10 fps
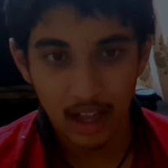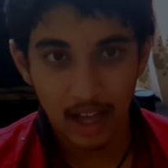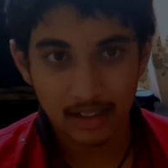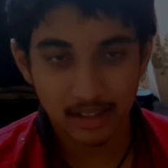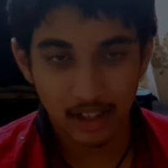
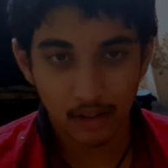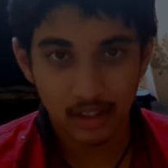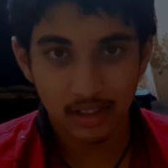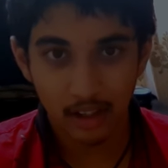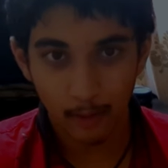And this is how
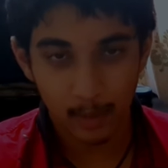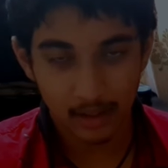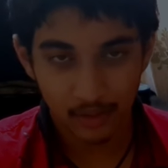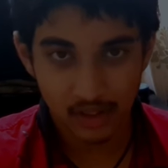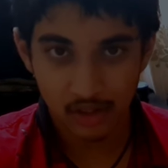these government
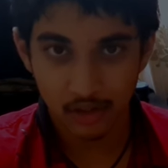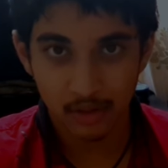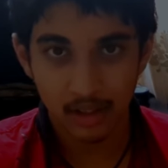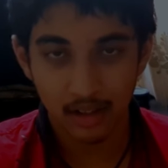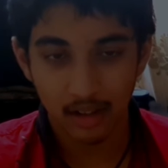officials
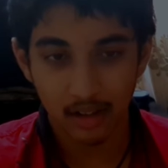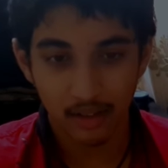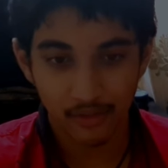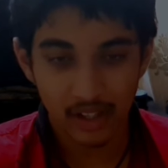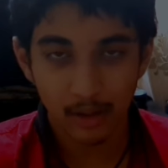
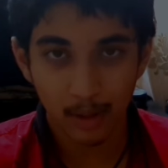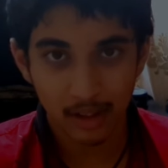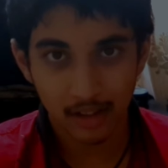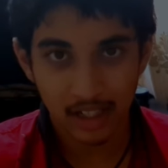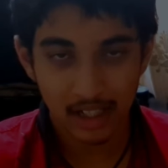feel when
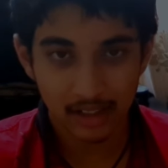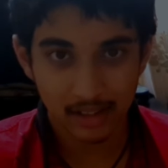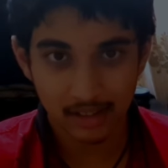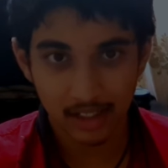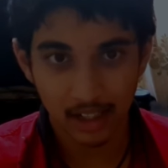they're reading
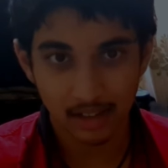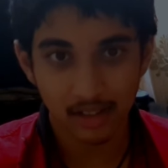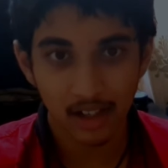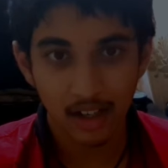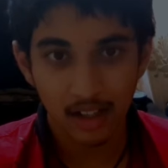this text.